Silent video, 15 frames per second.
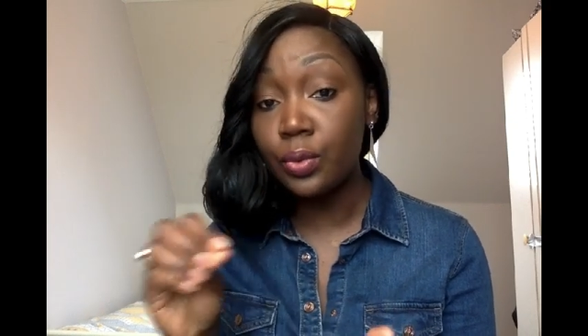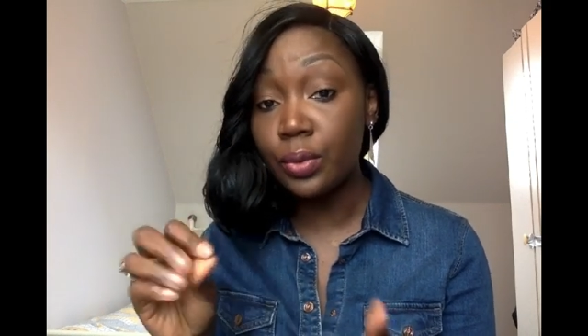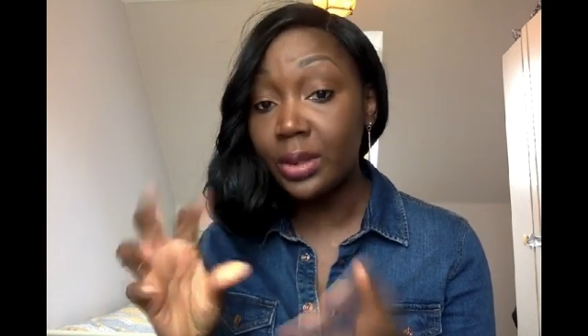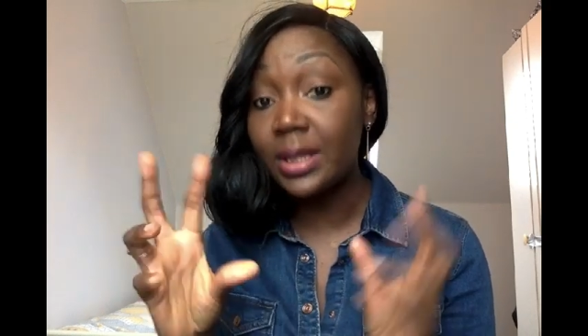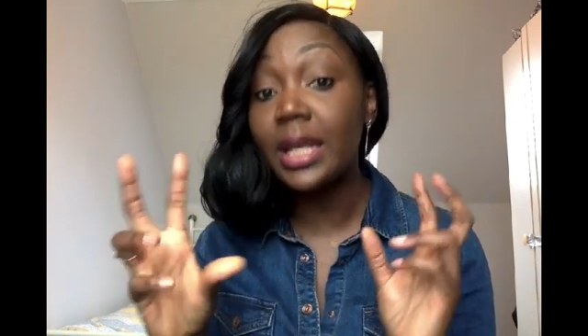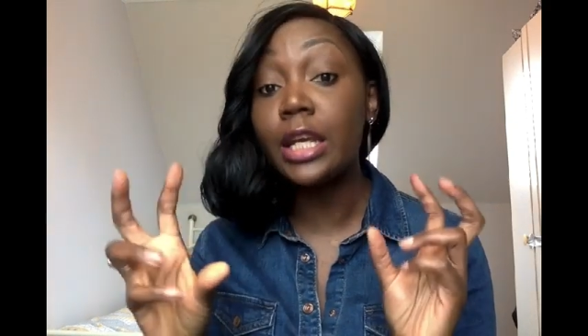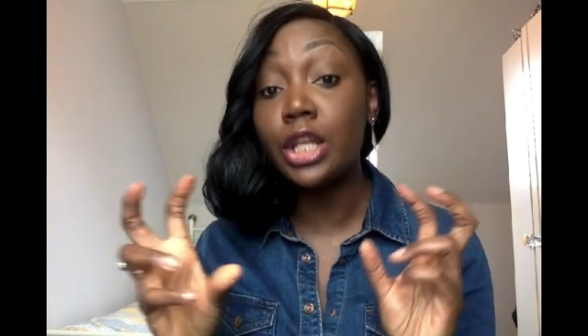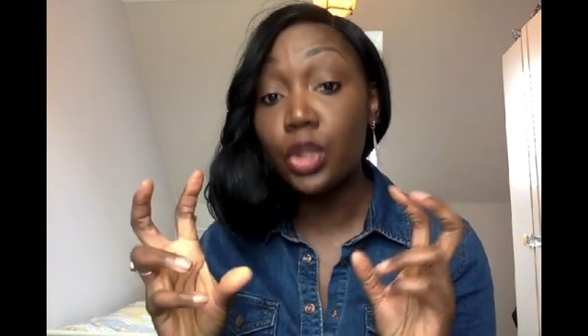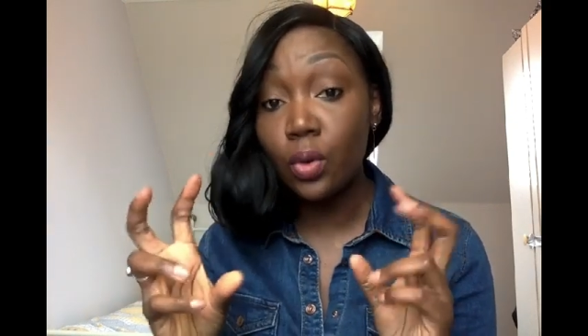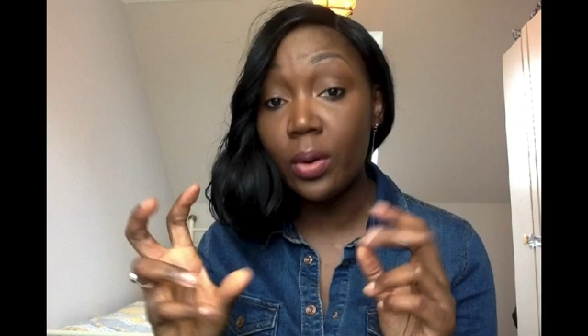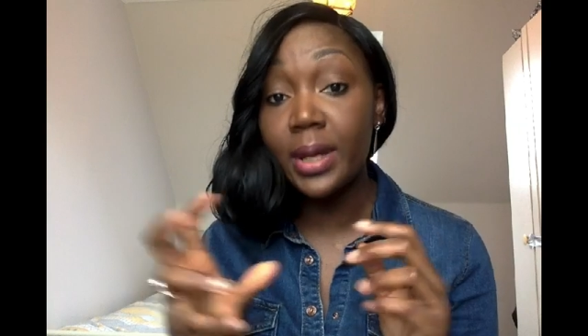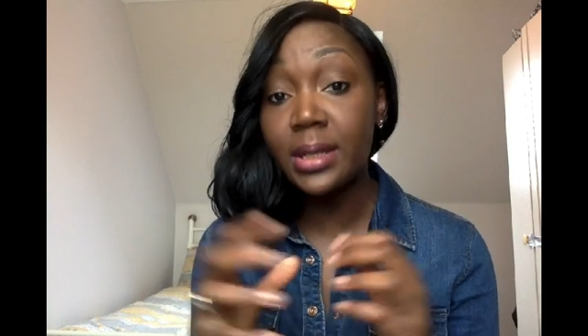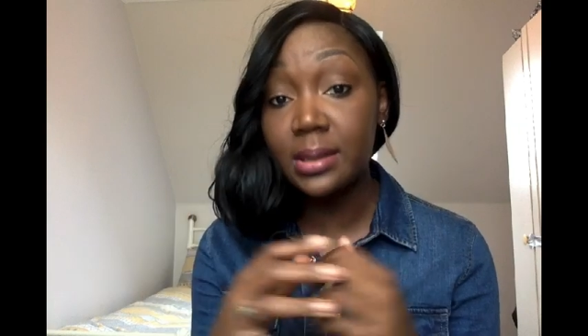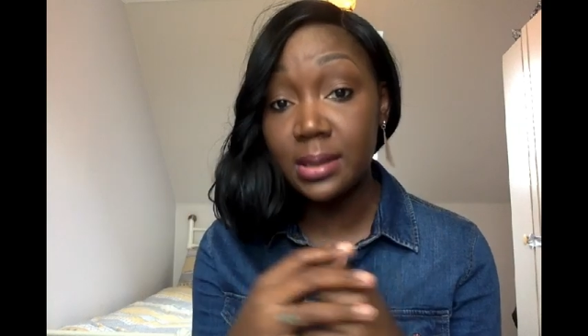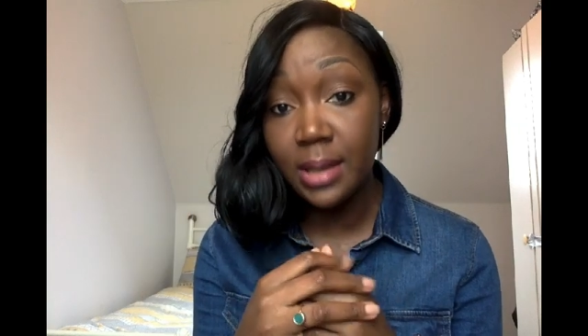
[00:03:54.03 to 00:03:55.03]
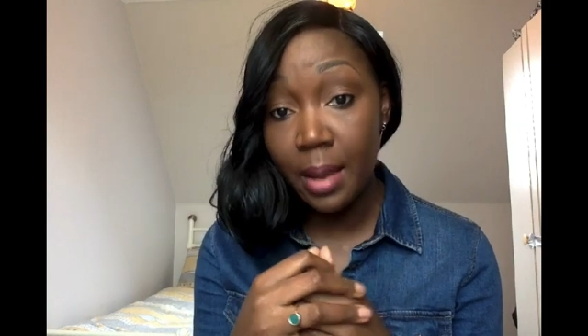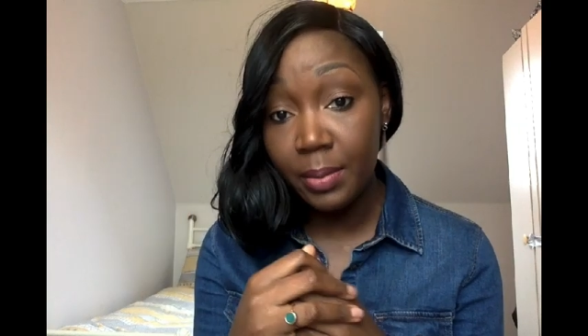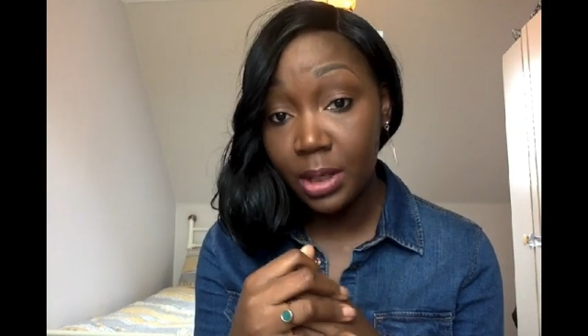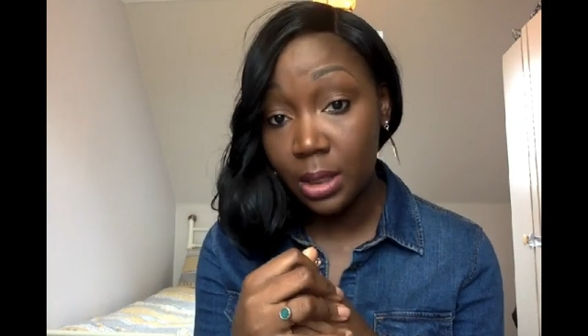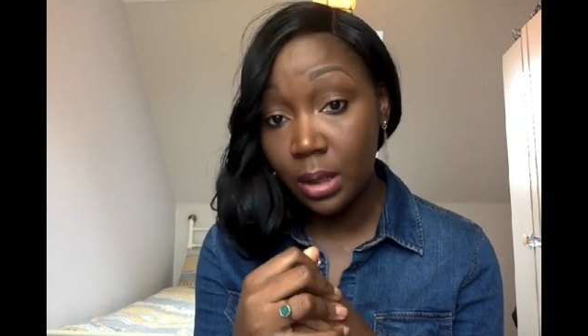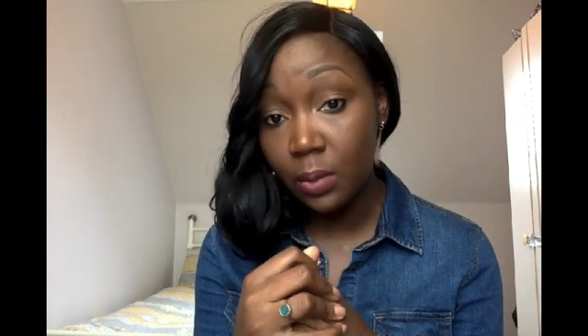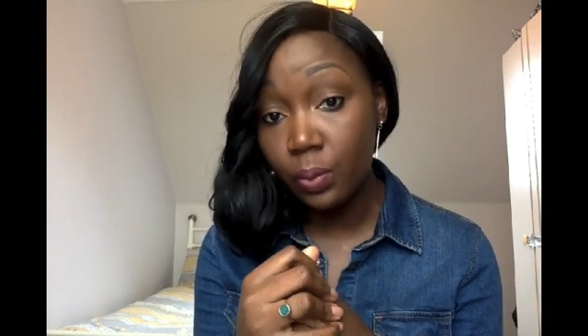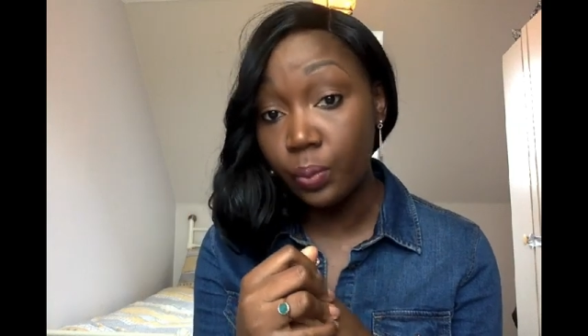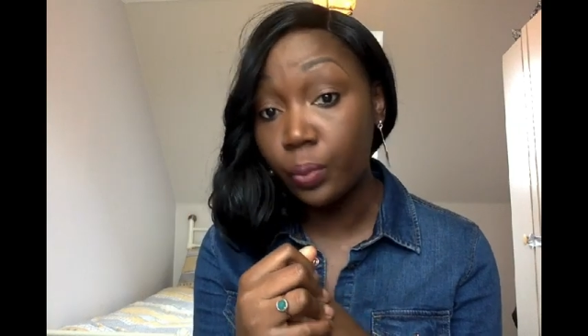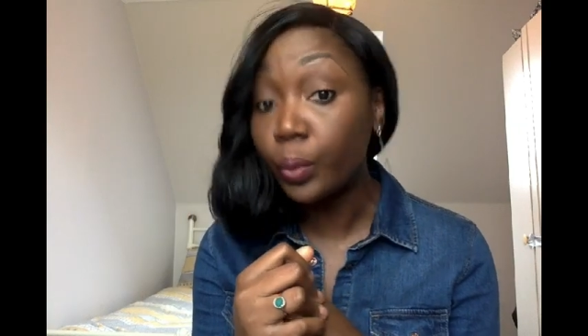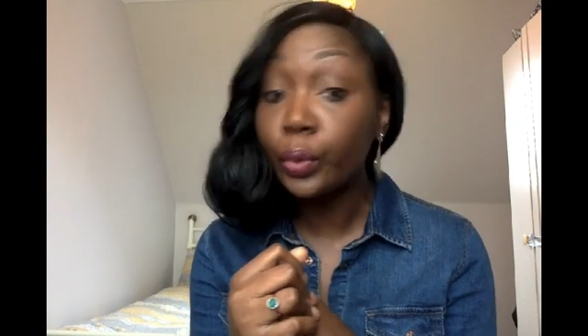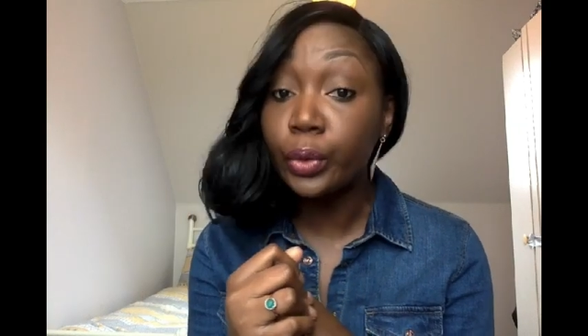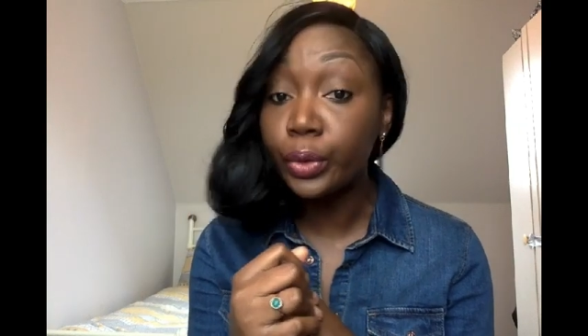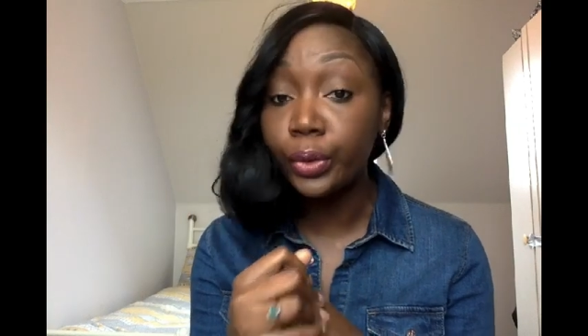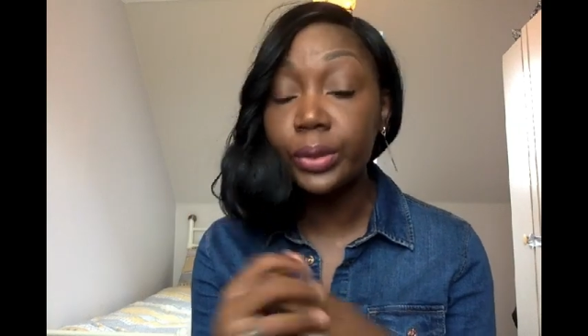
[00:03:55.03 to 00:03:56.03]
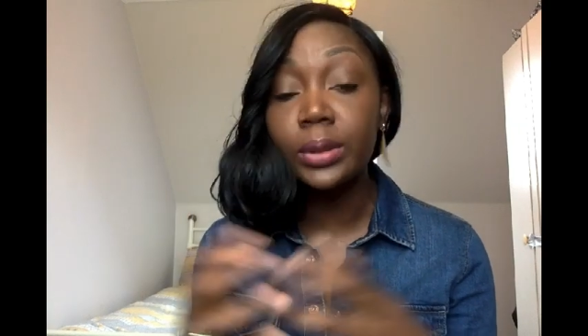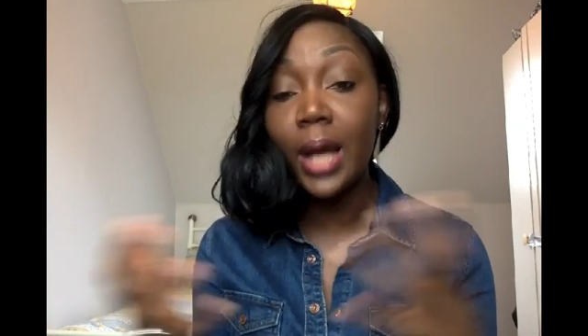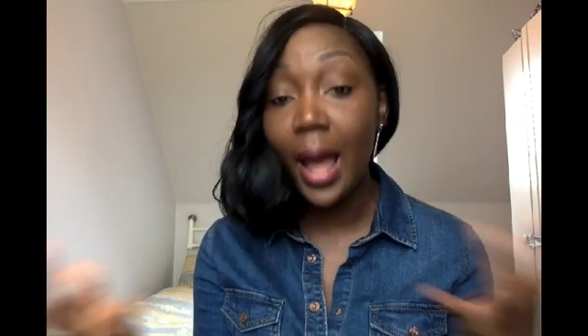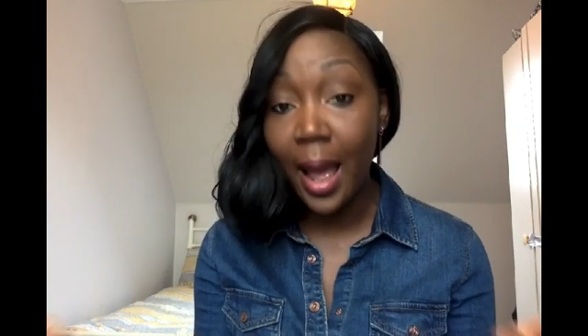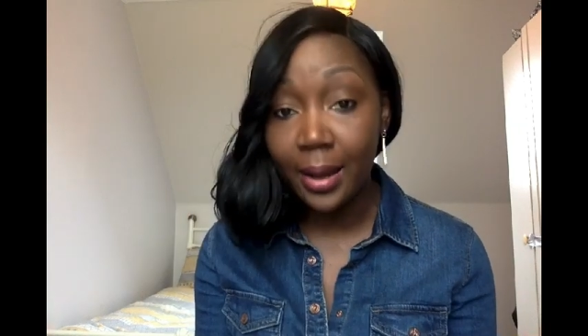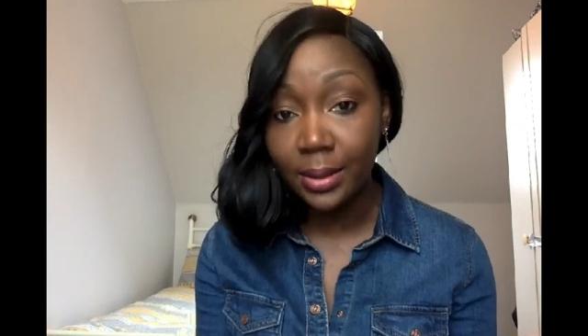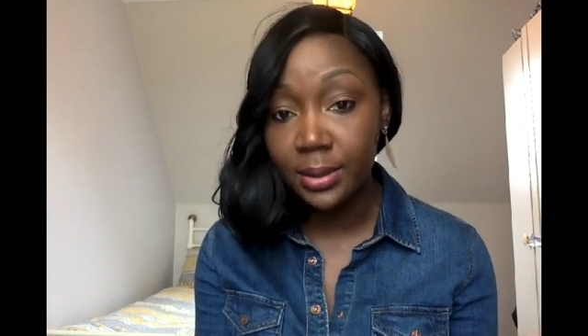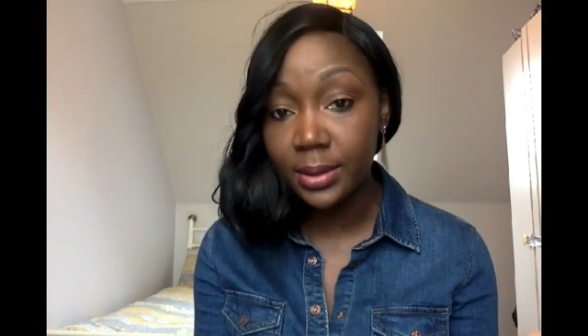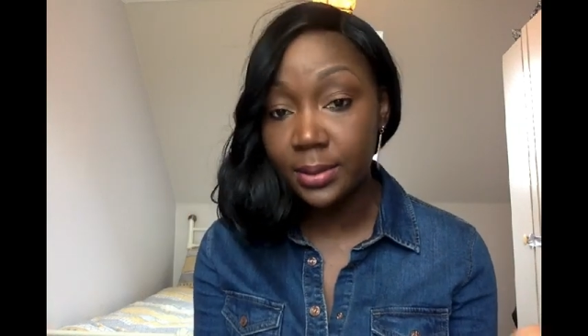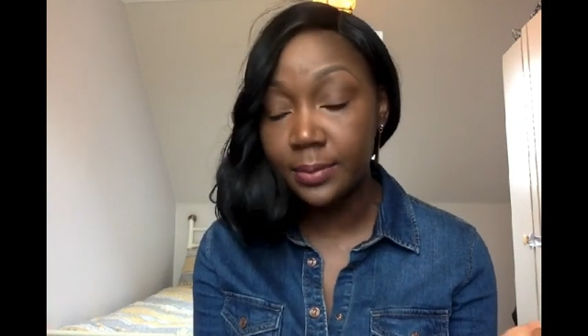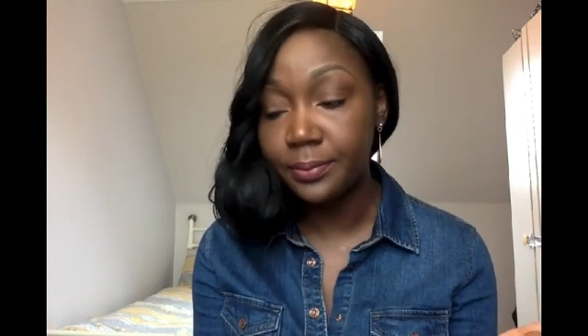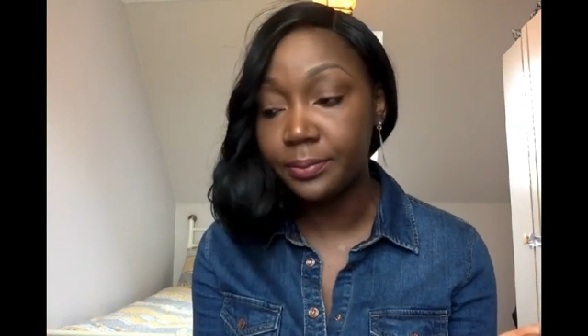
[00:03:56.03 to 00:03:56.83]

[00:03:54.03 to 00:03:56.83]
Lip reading: think your examiner would ask.